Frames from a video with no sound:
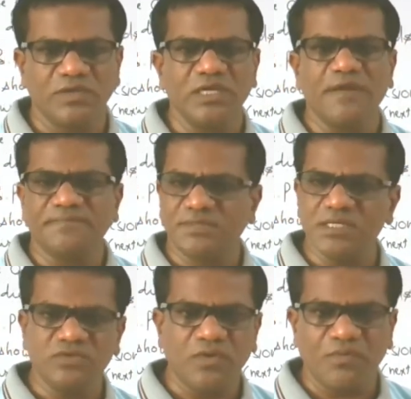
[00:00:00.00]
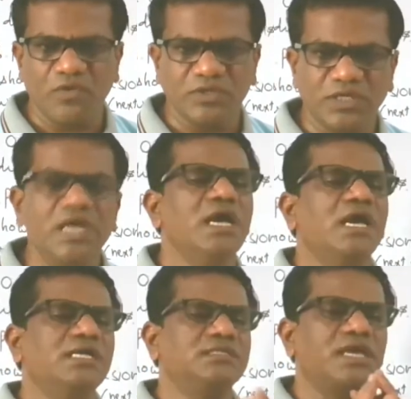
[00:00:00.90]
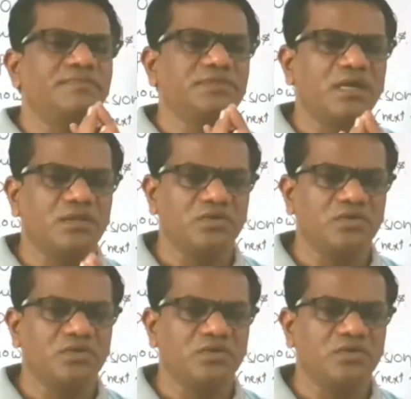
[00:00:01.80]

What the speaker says: In absence of water, enzymes are